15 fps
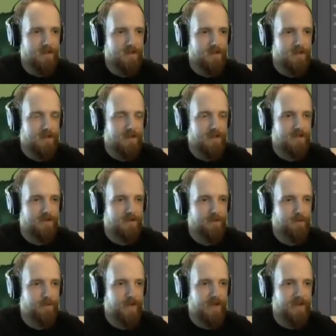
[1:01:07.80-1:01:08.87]
and I
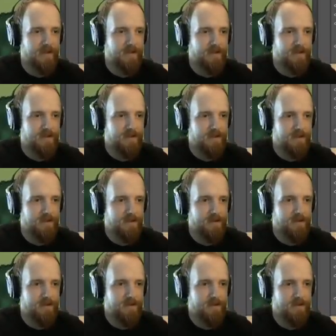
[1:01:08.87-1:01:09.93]
suspect that
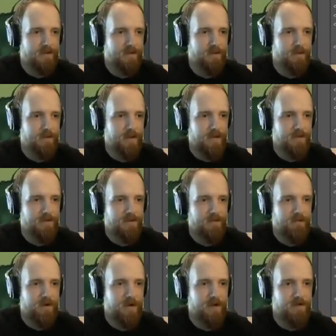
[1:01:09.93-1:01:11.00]
the mountain
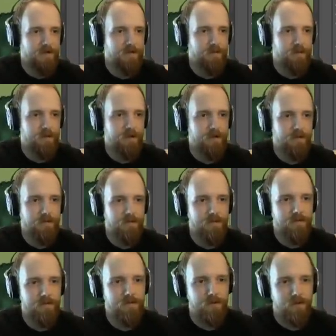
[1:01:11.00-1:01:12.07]
range will
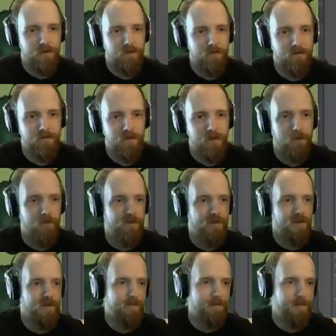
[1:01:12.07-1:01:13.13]
sort of follow
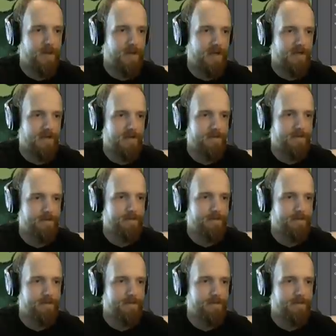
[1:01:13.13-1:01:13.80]
this pattern